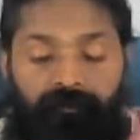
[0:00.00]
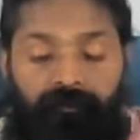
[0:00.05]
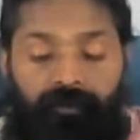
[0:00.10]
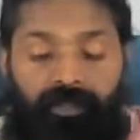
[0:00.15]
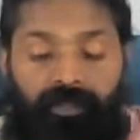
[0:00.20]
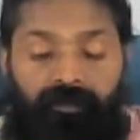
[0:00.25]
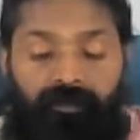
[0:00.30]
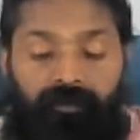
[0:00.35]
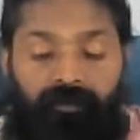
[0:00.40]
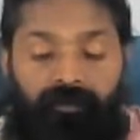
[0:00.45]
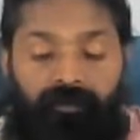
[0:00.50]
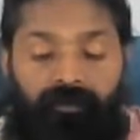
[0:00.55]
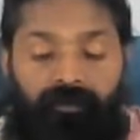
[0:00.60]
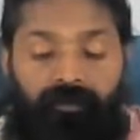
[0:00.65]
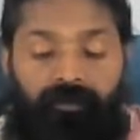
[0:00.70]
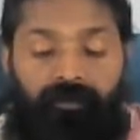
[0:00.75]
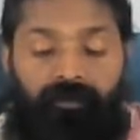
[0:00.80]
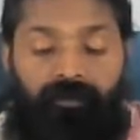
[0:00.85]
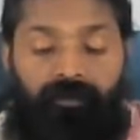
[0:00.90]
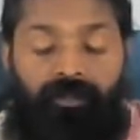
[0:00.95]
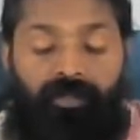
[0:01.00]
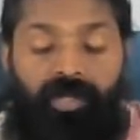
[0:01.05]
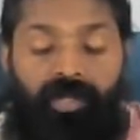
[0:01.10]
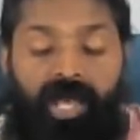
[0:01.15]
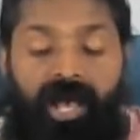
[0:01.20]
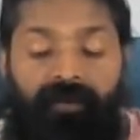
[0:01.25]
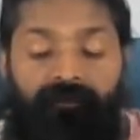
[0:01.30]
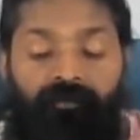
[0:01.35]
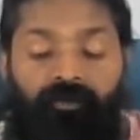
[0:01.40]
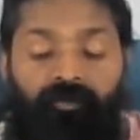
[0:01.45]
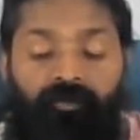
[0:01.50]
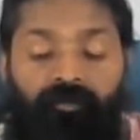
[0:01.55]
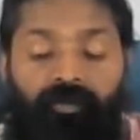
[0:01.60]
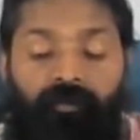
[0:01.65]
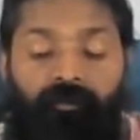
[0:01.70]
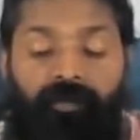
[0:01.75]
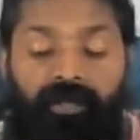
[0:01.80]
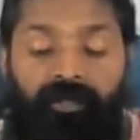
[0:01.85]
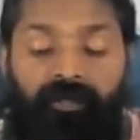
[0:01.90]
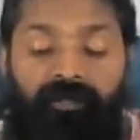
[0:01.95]
But you have to
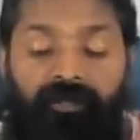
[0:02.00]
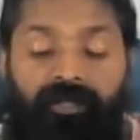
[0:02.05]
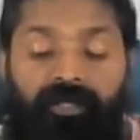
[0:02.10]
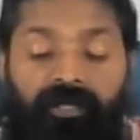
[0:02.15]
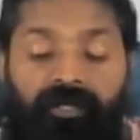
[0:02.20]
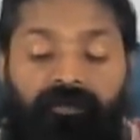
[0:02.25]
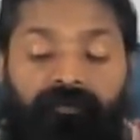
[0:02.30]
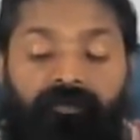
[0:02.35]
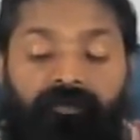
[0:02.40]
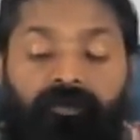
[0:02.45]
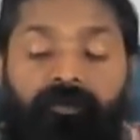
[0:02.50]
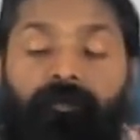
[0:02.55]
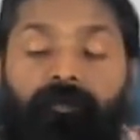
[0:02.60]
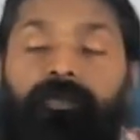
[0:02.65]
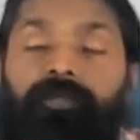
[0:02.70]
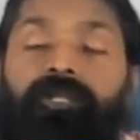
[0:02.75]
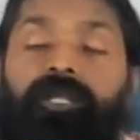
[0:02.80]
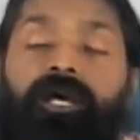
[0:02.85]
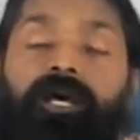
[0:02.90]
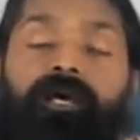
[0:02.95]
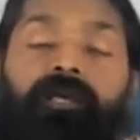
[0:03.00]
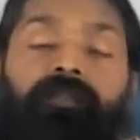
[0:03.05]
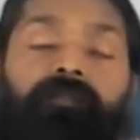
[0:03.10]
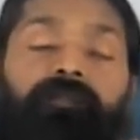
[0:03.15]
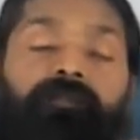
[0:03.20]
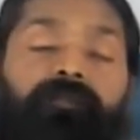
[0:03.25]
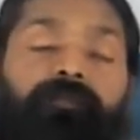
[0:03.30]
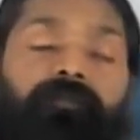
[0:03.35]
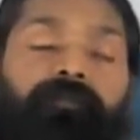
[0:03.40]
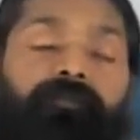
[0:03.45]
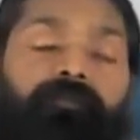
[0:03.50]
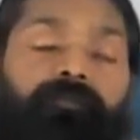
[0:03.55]
be very careful with the health.